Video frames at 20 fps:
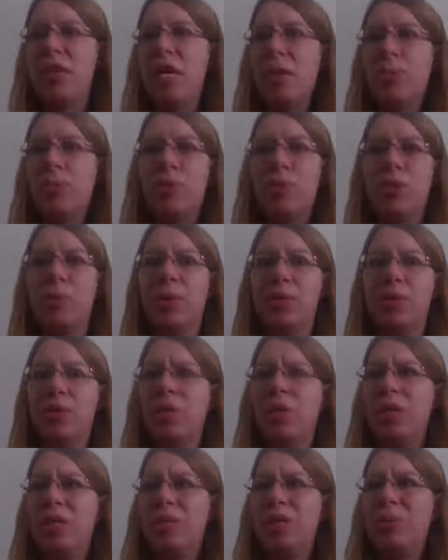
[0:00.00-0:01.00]
there, pretty much.
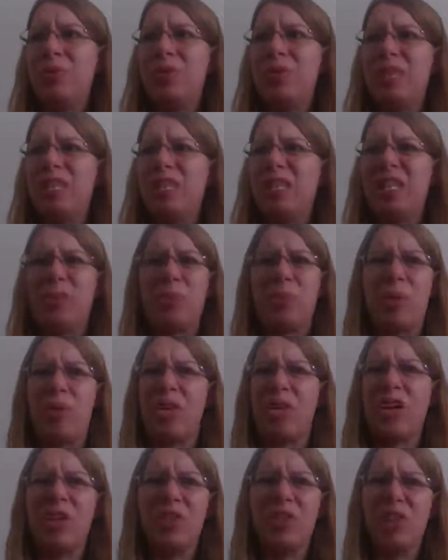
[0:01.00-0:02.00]
Or would need like maybe
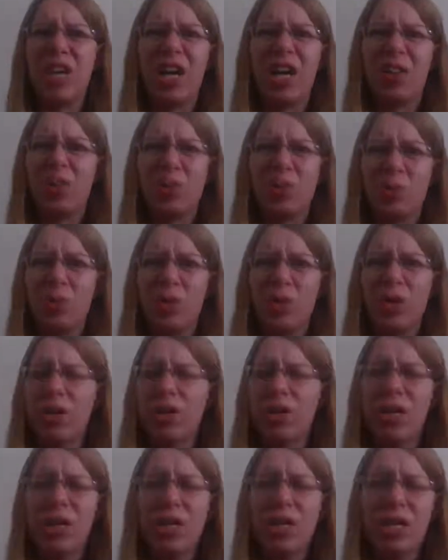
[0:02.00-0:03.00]
$100
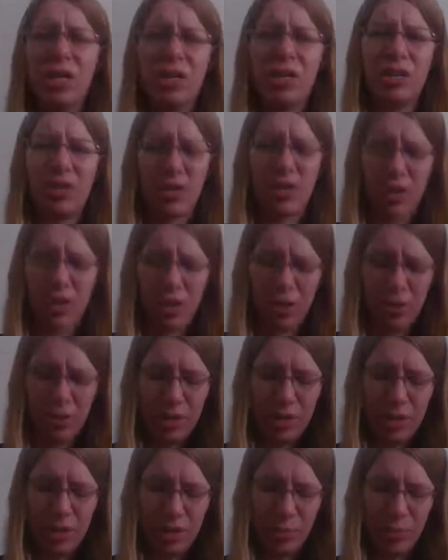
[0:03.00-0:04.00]
more.
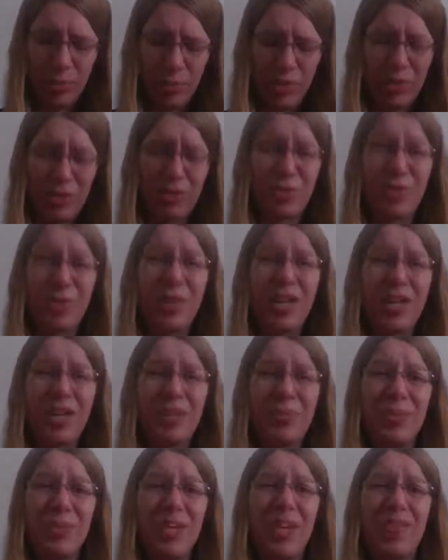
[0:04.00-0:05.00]
So it'd be so
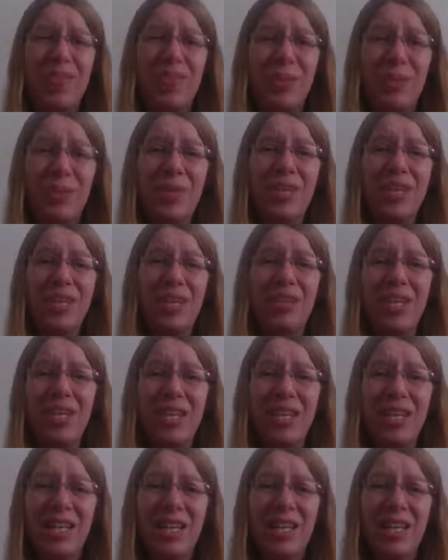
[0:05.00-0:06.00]
awesome to have that money
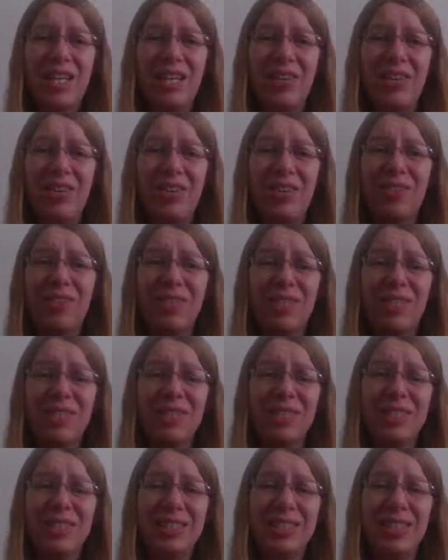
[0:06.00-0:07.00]
right now.
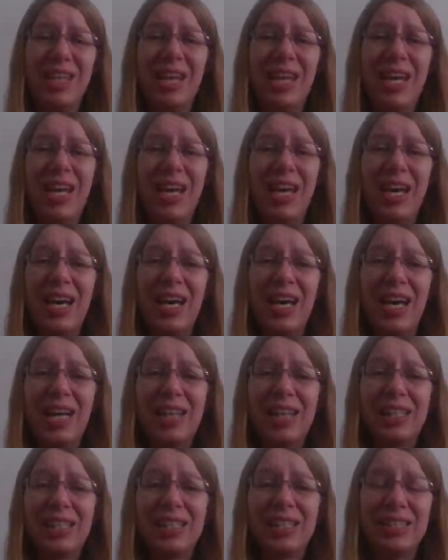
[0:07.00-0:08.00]

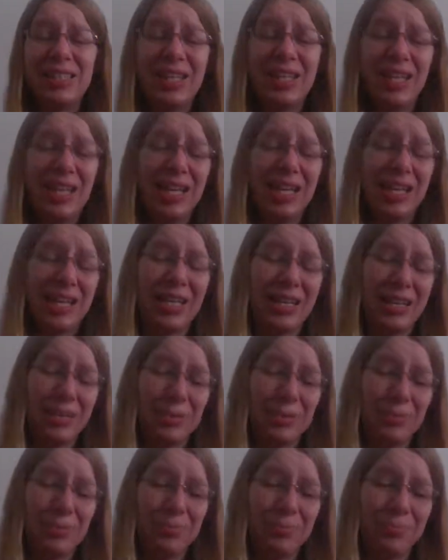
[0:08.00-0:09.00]
Yeah.
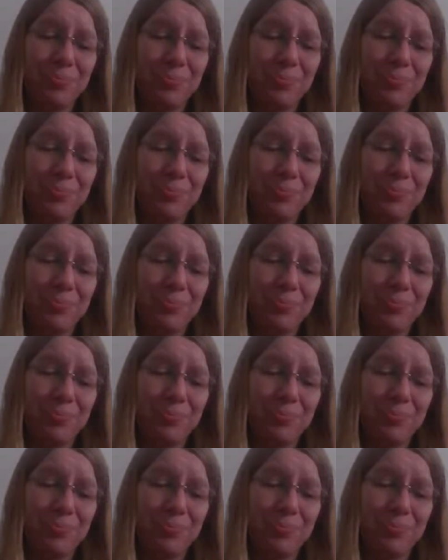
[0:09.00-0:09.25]
I'm